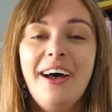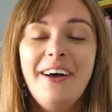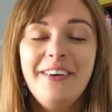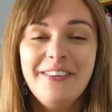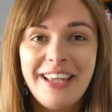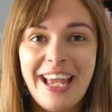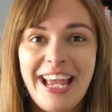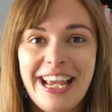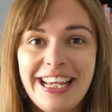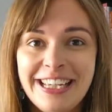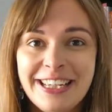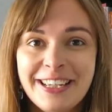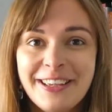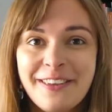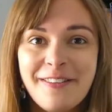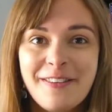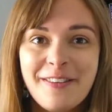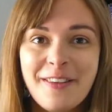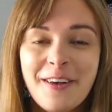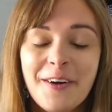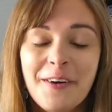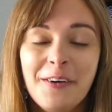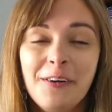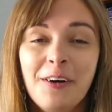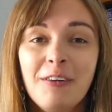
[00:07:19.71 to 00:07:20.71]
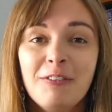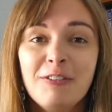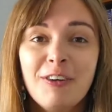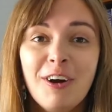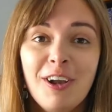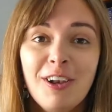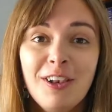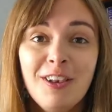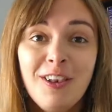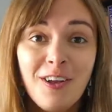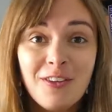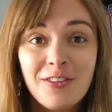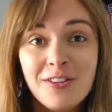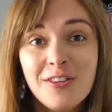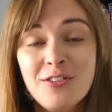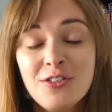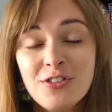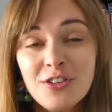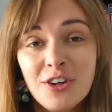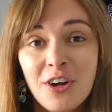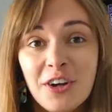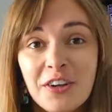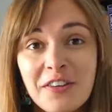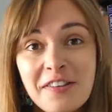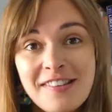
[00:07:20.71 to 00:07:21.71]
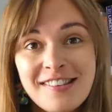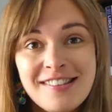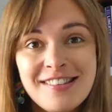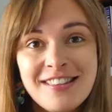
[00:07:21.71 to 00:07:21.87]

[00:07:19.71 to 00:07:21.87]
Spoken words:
Okay, so I've got lots of shots,